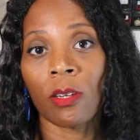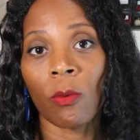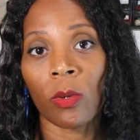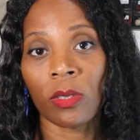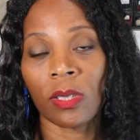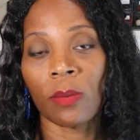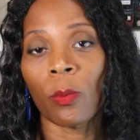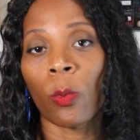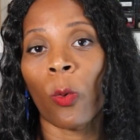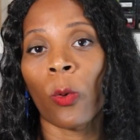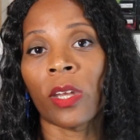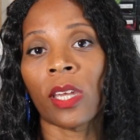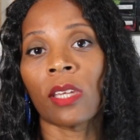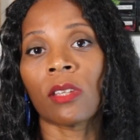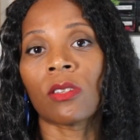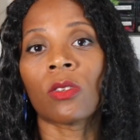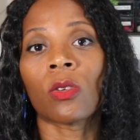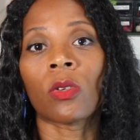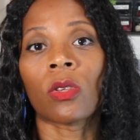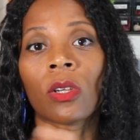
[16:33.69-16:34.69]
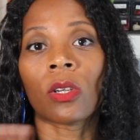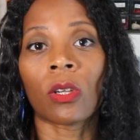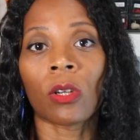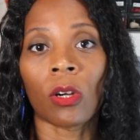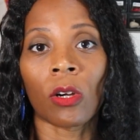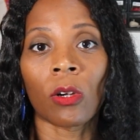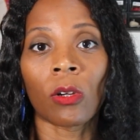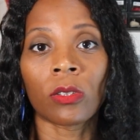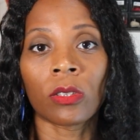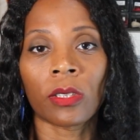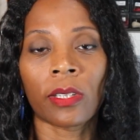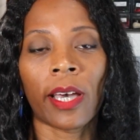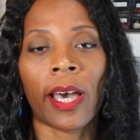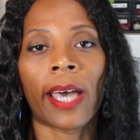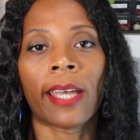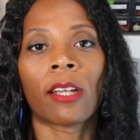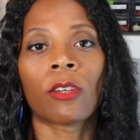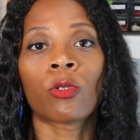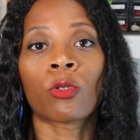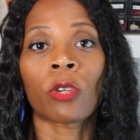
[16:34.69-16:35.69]
She wasn't pointing to the girl to
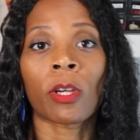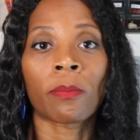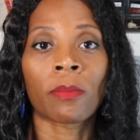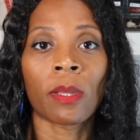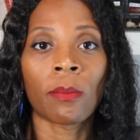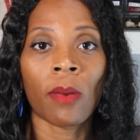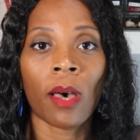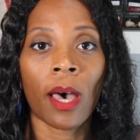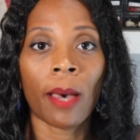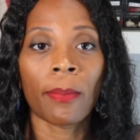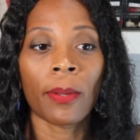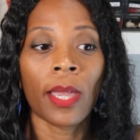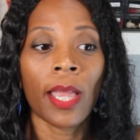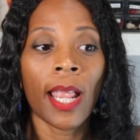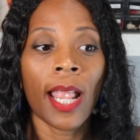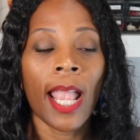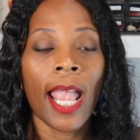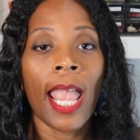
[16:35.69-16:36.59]
kind of trip them up.